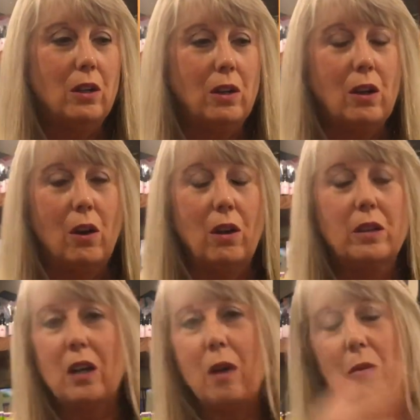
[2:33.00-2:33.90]
a long
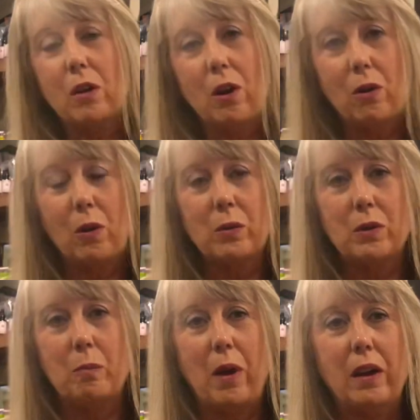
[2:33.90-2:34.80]
time ago, there was
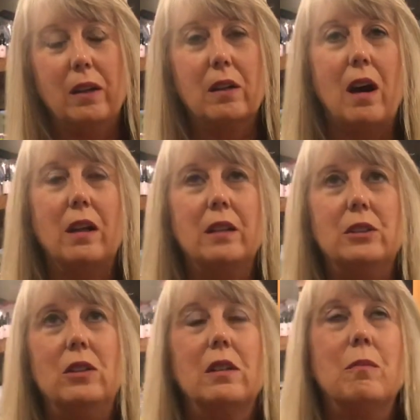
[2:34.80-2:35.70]
body
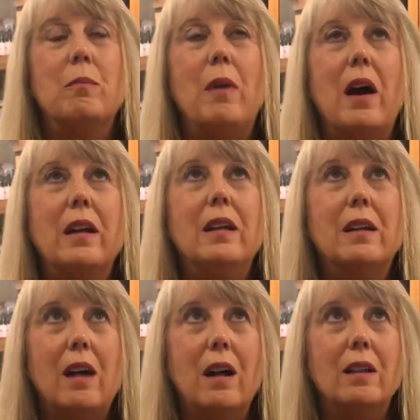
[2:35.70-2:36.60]

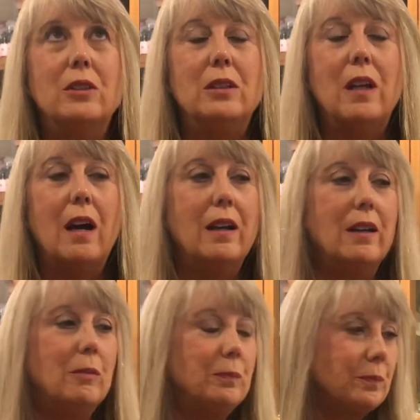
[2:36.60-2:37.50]
ecology
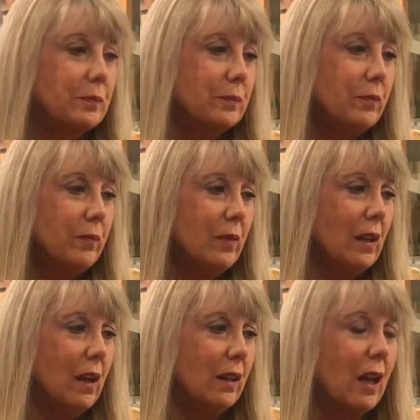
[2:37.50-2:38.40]
diet.
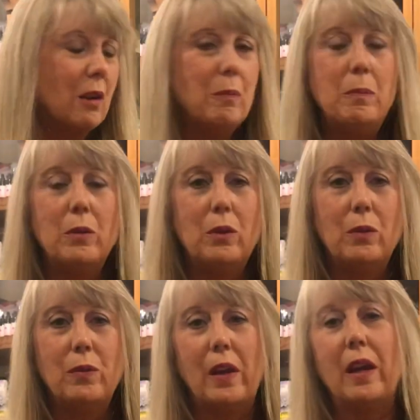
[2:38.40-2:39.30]
A lot of
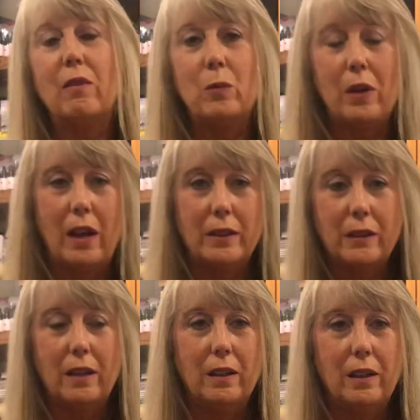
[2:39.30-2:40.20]
people think everyone has
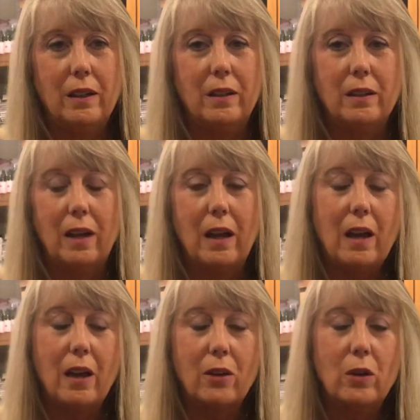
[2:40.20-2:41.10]
candida.
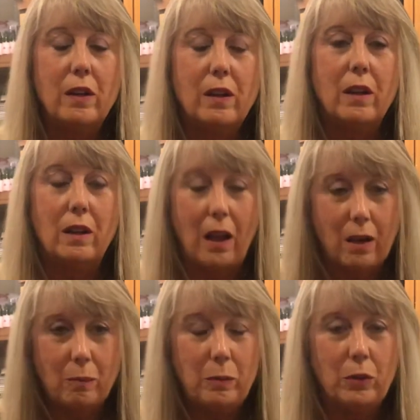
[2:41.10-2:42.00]
I agree that a lot
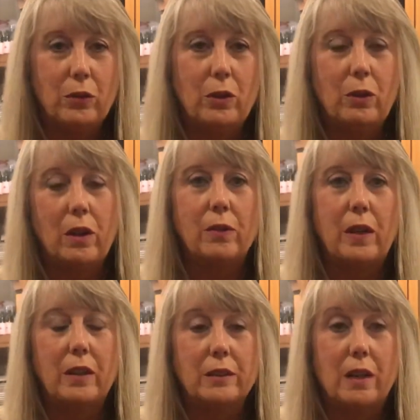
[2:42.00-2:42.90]
of people do. I don't
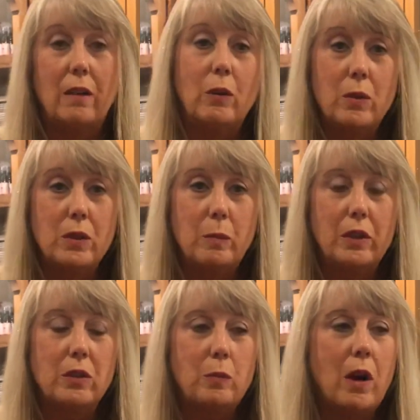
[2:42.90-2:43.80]
think it's everyone's
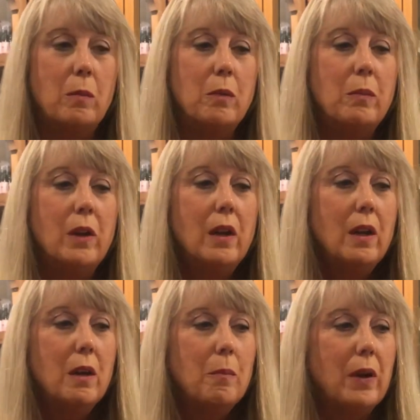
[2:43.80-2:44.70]
biggest problem.
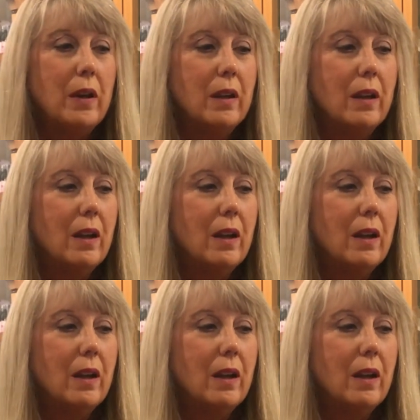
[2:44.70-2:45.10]
But